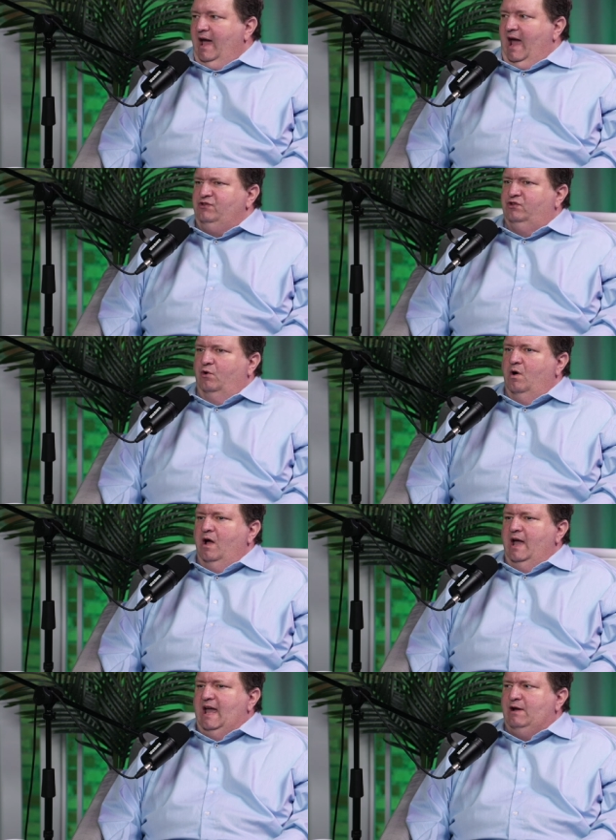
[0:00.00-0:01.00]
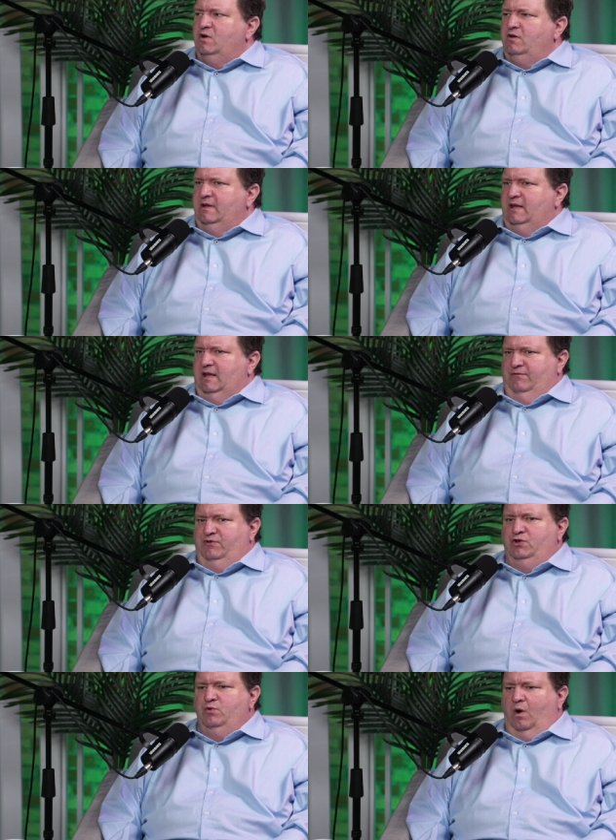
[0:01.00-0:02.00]
And so it would, if
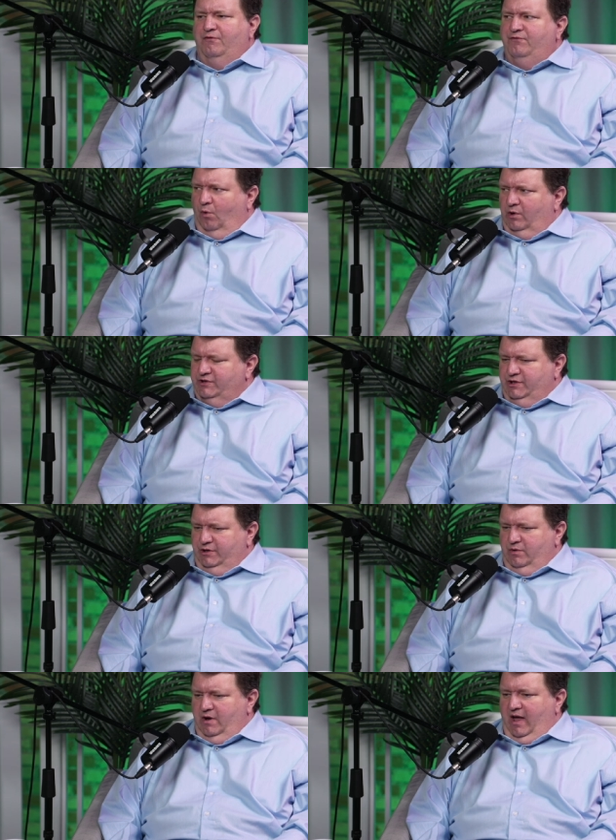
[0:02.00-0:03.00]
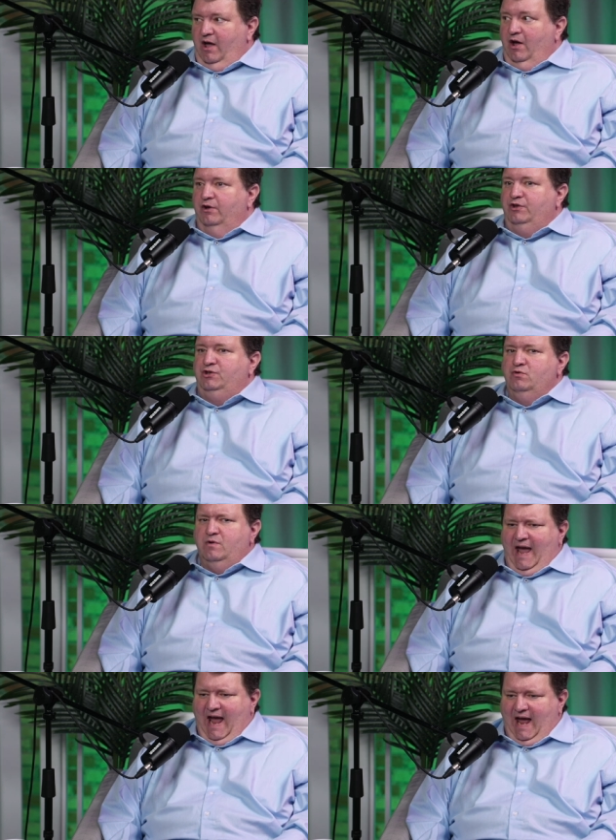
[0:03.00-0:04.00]
you are forced to, you
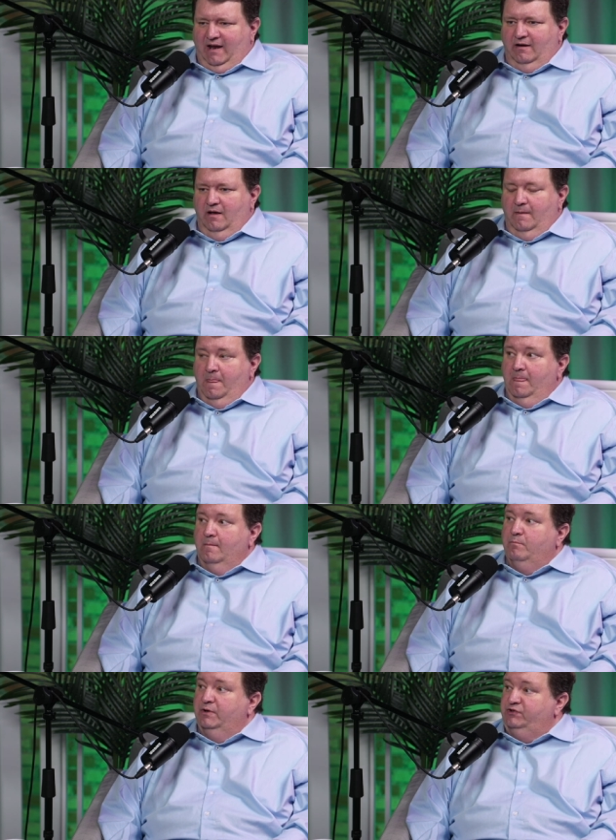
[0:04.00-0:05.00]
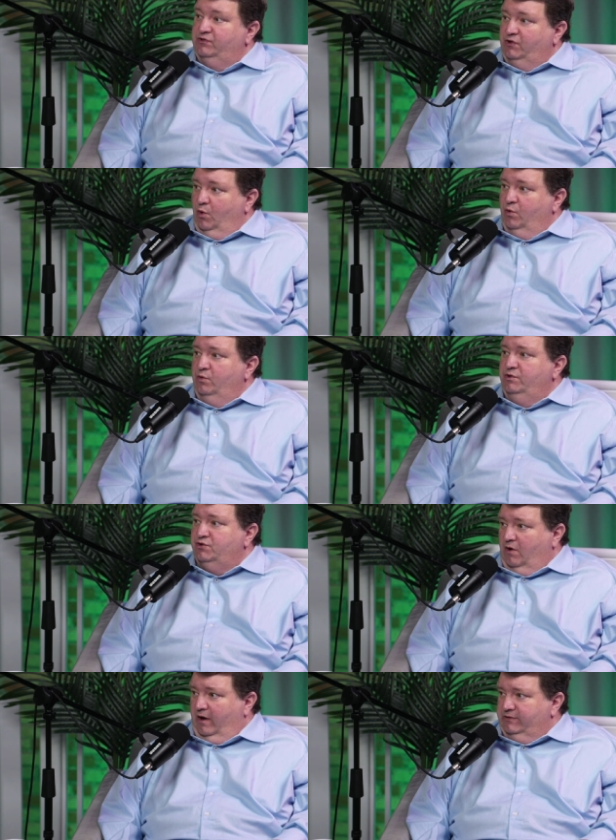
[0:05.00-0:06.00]
can bestow
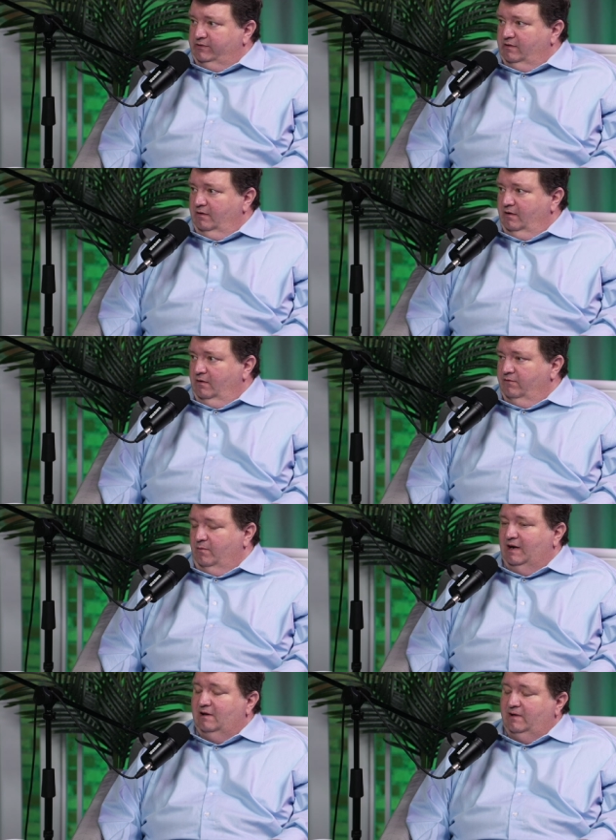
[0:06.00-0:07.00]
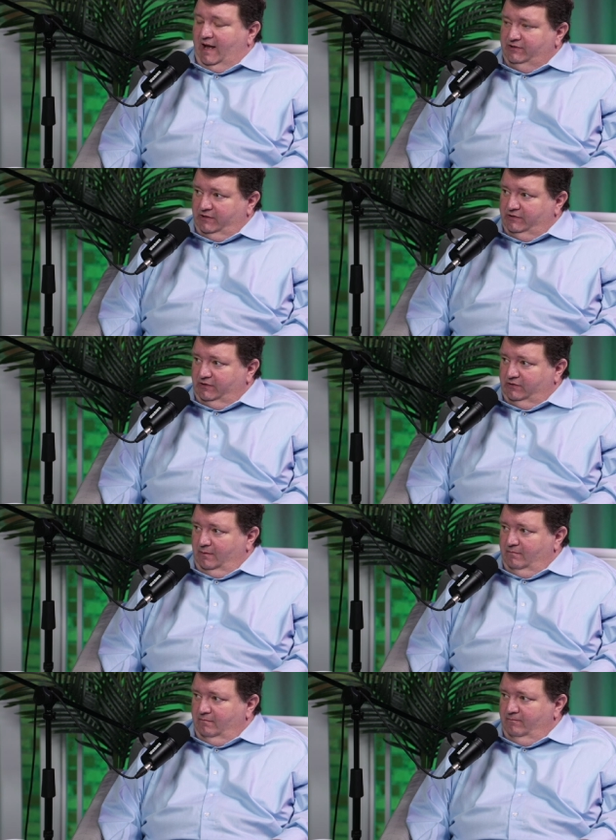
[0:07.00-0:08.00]
trust from a classic
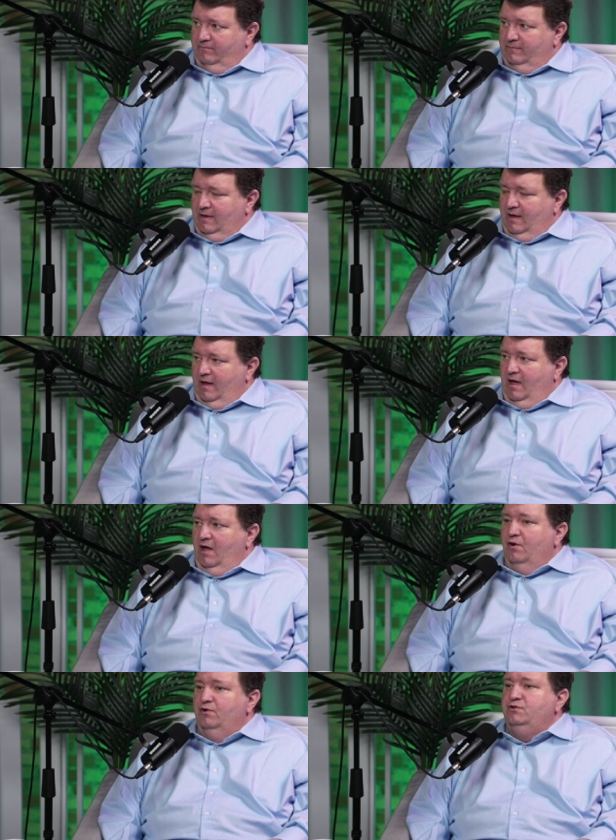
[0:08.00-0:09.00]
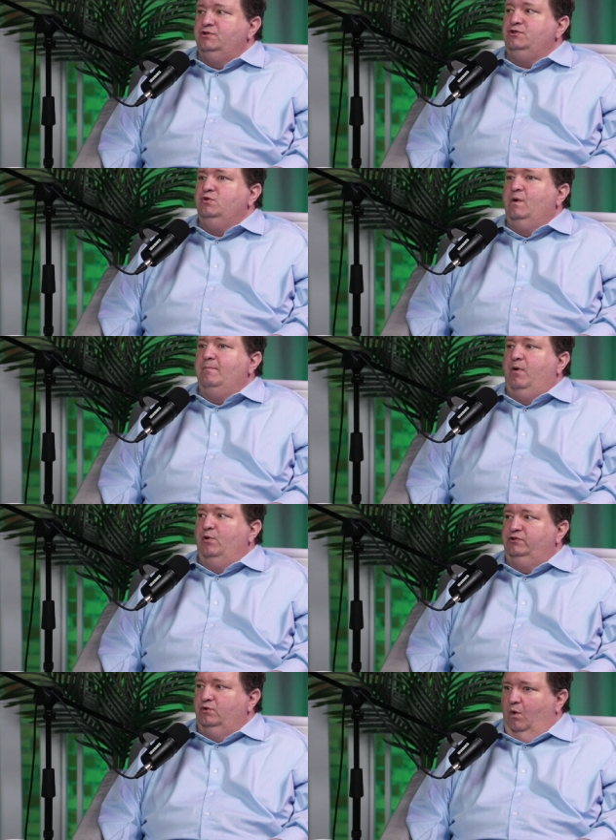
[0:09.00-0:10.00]
system to a
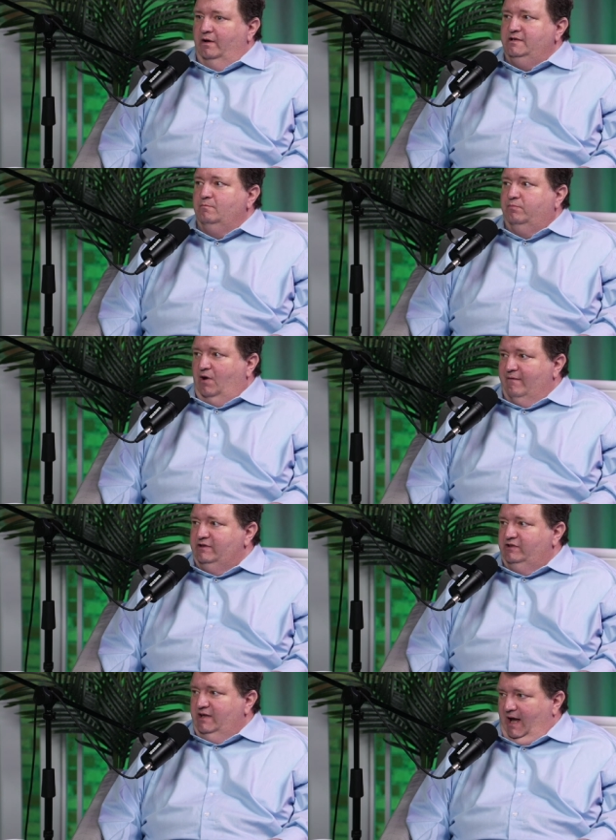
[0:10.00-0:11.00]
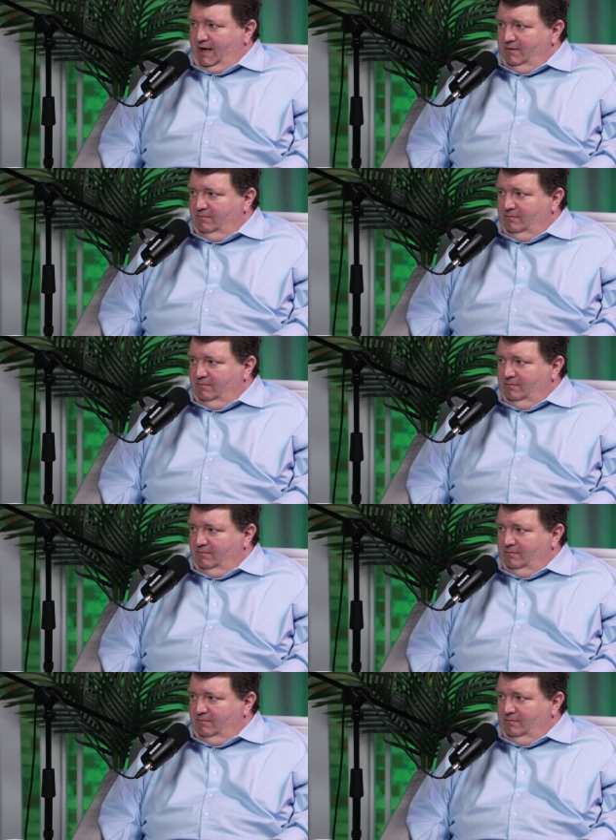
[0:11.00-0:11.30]
post-quantum private CA.